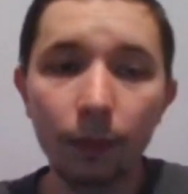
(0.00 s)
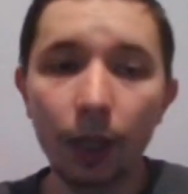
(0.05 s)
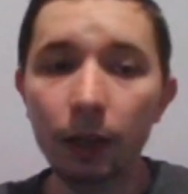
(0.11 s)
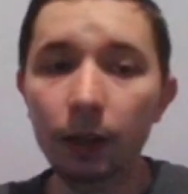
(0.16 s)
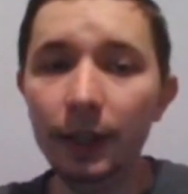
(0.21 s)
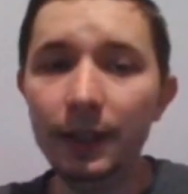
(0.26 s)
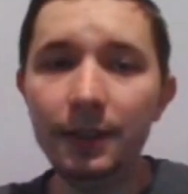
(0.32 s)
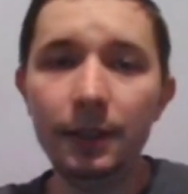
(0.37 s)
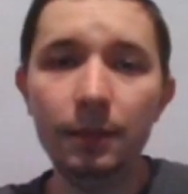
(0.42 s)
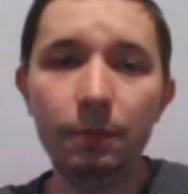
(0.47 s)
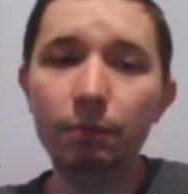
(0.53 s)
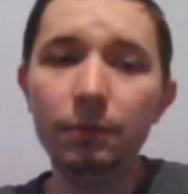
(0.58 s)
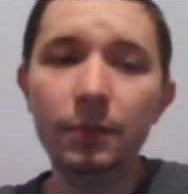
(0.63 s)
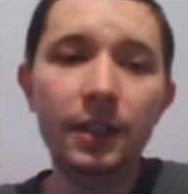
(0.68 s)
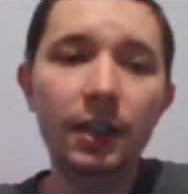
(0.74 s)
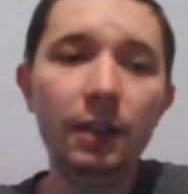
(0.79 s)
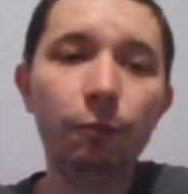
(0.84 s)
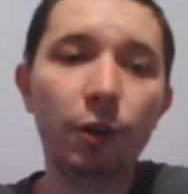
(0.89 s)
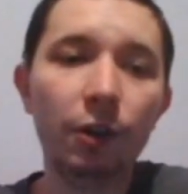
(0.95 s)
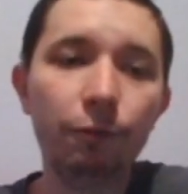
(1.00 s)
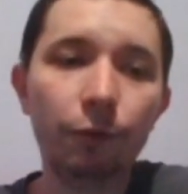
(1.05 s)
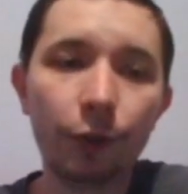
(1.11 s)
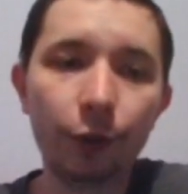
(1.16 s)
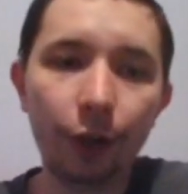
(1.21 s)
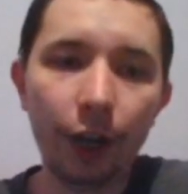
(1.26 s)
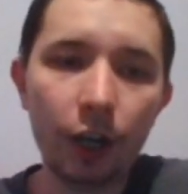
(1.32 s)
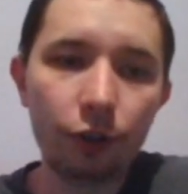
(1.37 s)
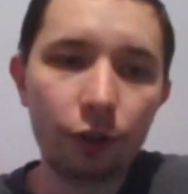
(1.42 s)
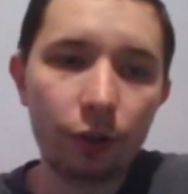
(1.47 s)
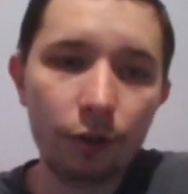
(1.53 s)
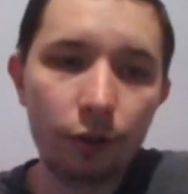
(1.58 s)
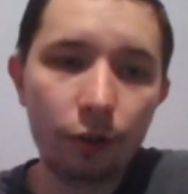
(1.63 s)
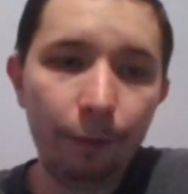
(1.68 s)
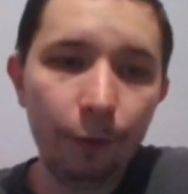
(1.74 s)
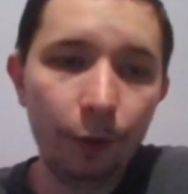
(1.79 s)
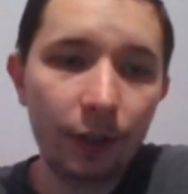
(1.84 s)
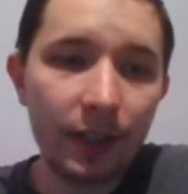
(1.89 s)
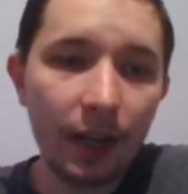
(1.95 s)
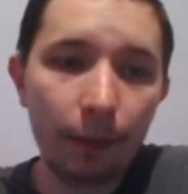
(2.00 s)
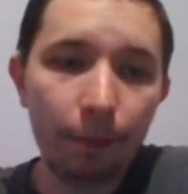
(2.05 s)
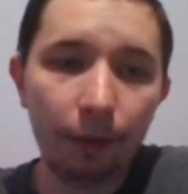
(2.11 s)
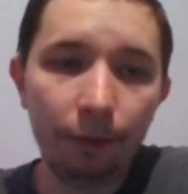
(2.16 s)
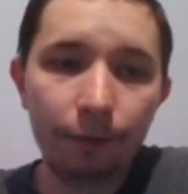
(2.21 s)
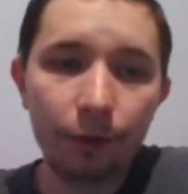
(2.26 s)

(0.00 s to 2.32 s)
Let's see one variation. So for example,